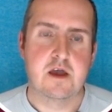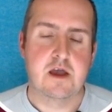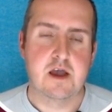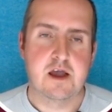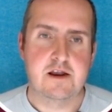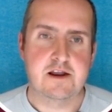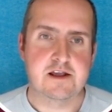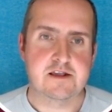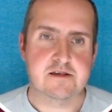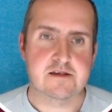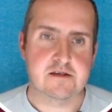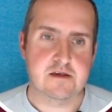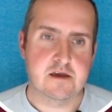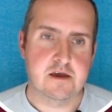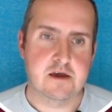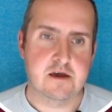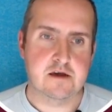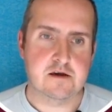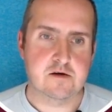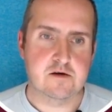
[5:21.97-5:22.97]
And that's
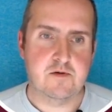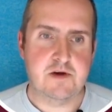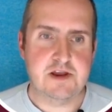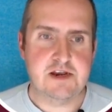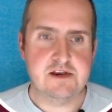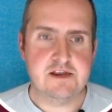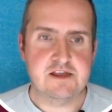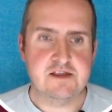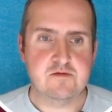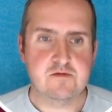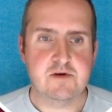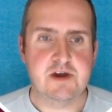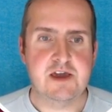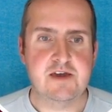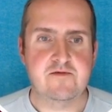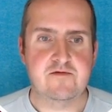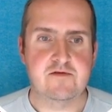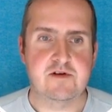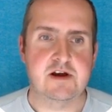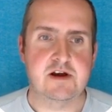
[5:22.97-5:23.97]
uh, quite a neat way
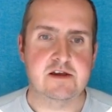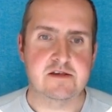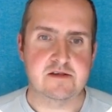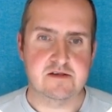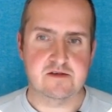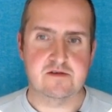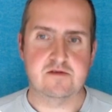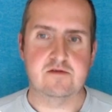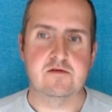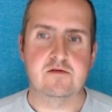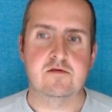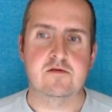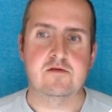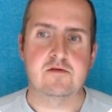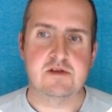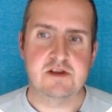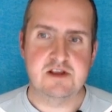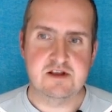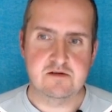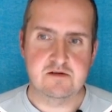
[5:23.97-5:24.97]
for us to
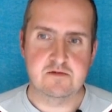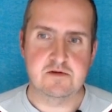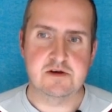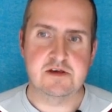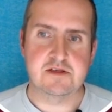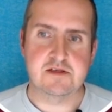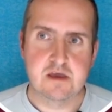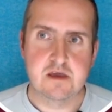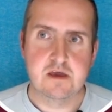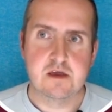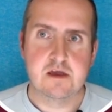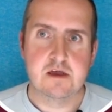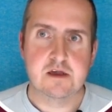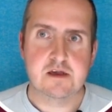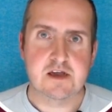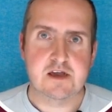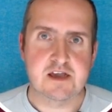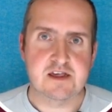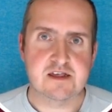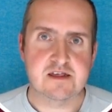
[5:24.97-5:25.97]
deal with
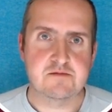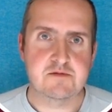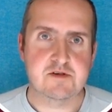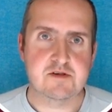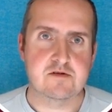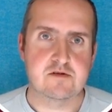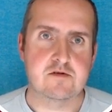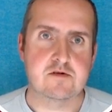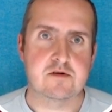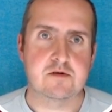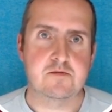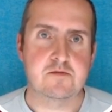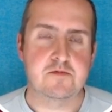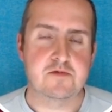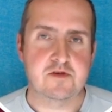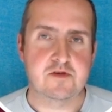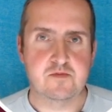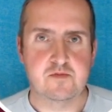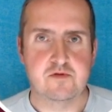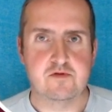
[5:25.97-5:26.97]
customer so
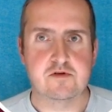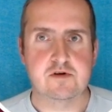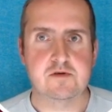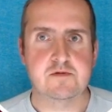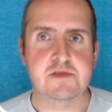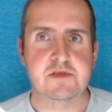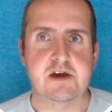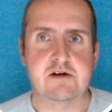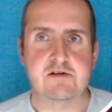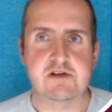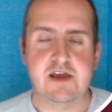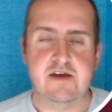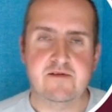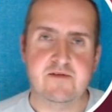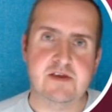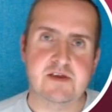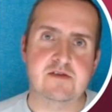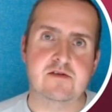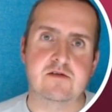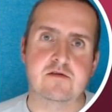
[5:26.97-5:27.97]
support without
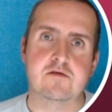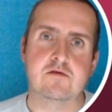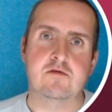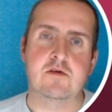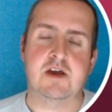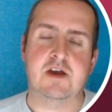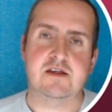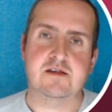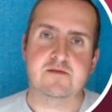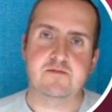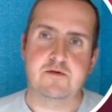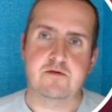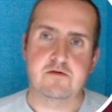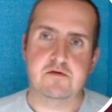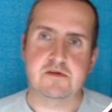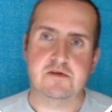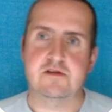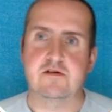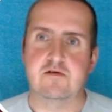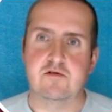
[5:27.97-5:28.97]
having to
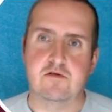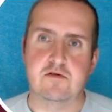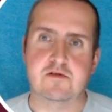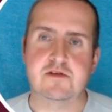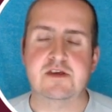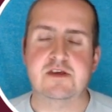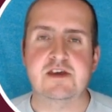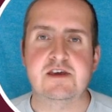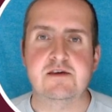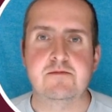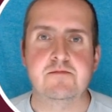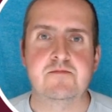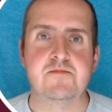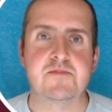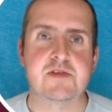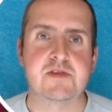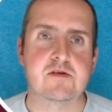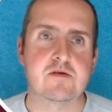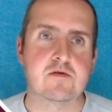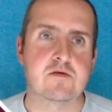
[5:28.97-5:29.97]
expose the whole team
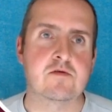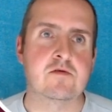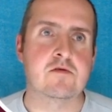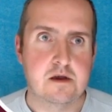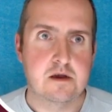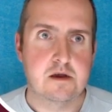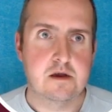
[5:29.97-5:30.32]
to